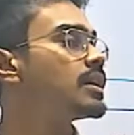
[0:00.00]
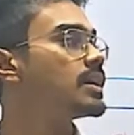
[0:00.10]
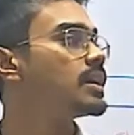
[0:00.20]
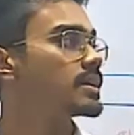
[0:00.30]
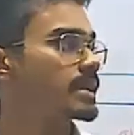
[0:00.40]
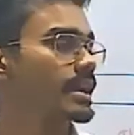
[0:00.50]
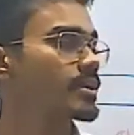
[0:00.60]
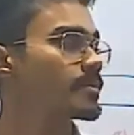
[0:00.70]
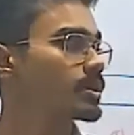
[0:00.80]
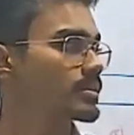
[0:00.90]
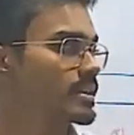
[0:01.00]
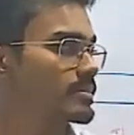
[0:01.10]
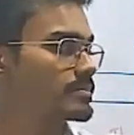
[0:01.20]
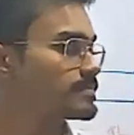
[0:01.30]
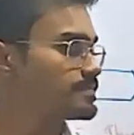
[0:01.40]
Take down both of them
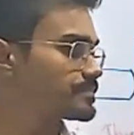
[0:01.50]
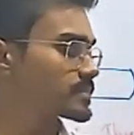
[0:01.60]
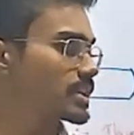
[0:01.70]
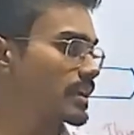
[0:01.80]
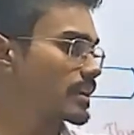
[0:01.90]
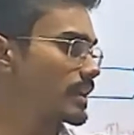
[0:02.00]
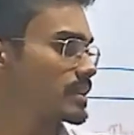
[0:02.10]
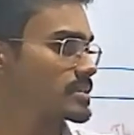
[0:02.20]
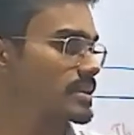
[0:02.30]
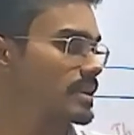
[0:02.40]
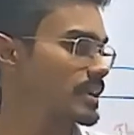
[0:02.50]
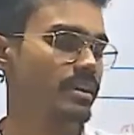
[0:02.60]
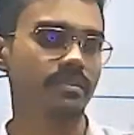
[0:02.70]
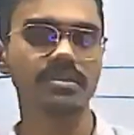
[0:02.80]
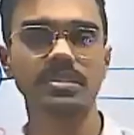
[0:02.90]
and write strain equals
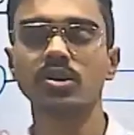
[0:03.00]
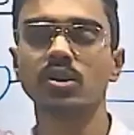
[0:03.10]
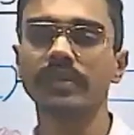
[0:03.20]
E over L.